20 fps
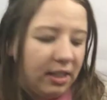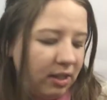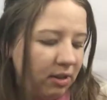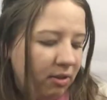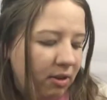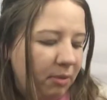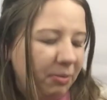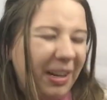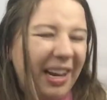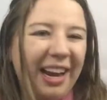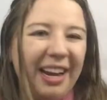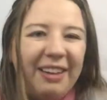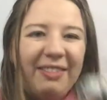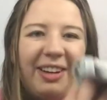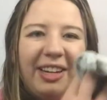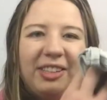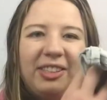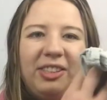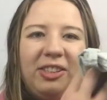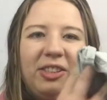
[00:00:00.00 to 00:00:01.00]
So I'm kind
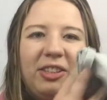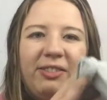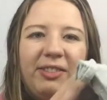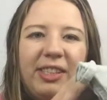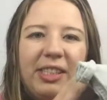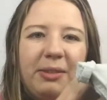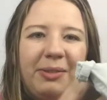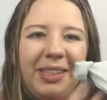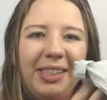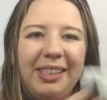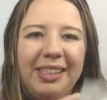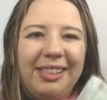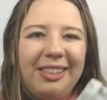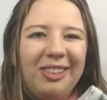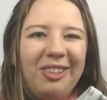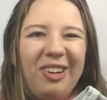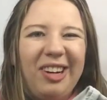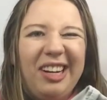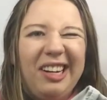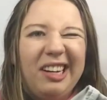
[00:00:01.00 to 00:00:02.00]
of actually nervous about
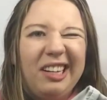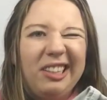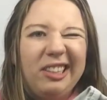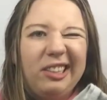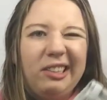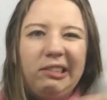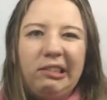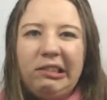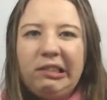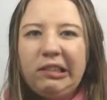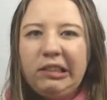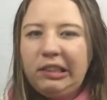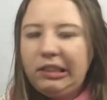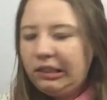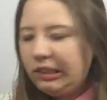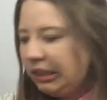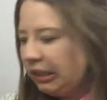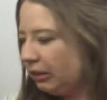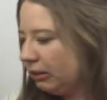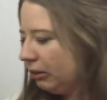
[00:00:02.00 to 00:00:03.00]
this gray color
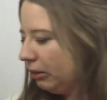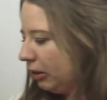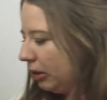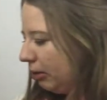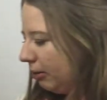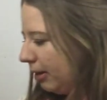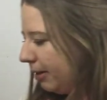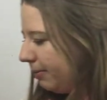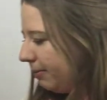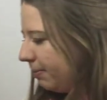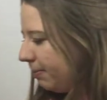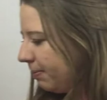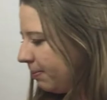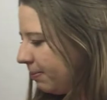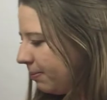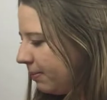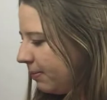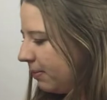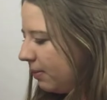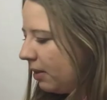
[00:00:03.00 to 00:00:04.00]
and how it will show up.
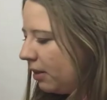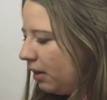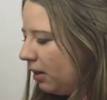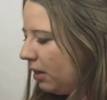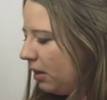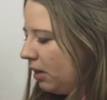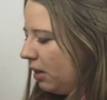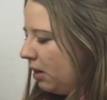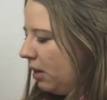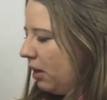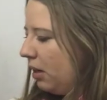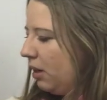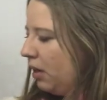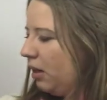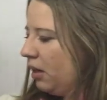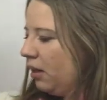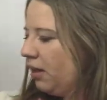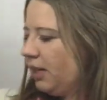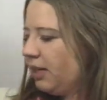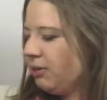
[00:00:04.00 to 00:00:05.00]

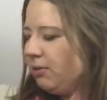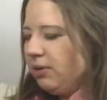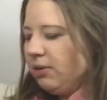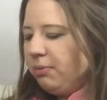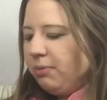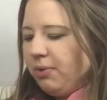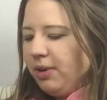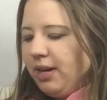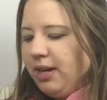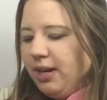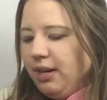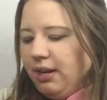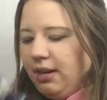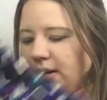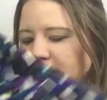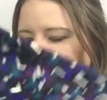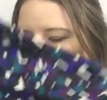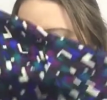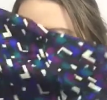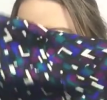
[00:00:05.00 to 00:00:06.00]
This was a brand
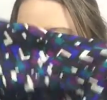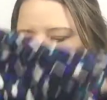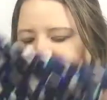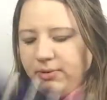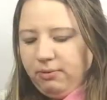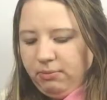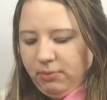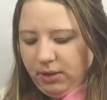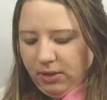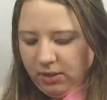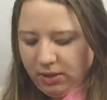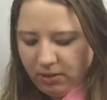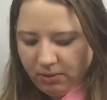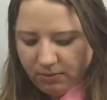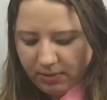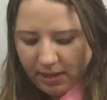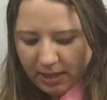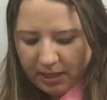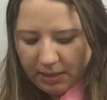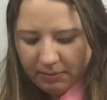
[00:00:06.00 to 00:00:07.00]
I wasn't
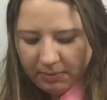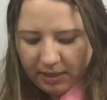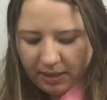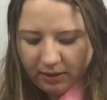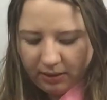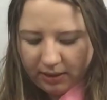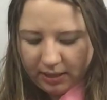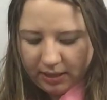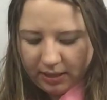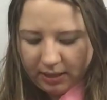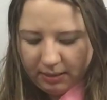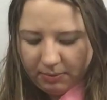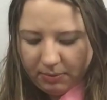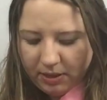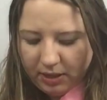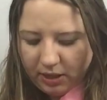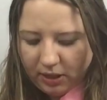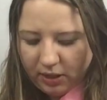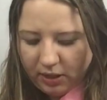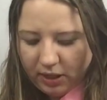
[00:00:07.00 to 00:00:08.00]
familiar with, but I looked it up
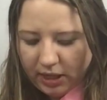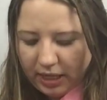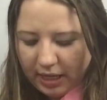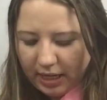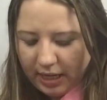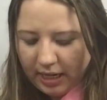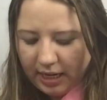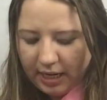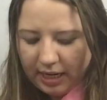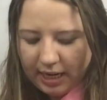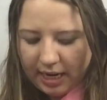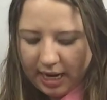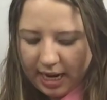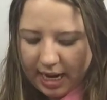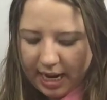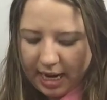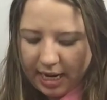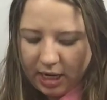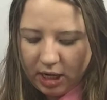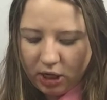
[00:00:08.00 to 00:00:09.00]
and
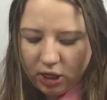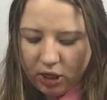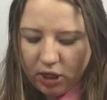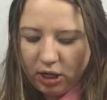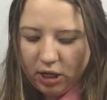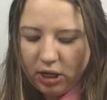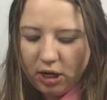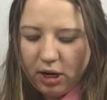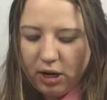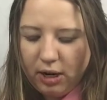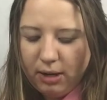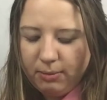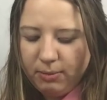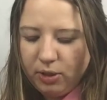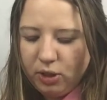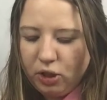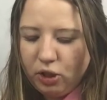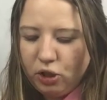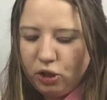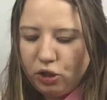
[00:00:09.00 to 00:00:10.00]
had good
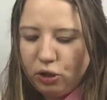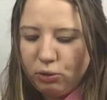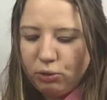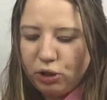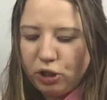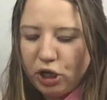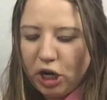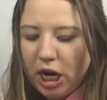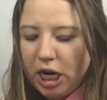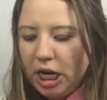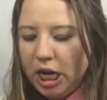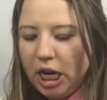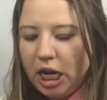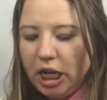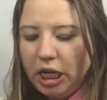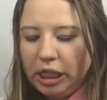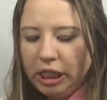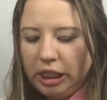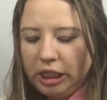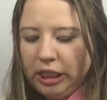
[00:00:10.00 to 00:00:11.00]
comps.
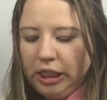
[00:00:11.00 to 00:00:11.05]
Shoshana.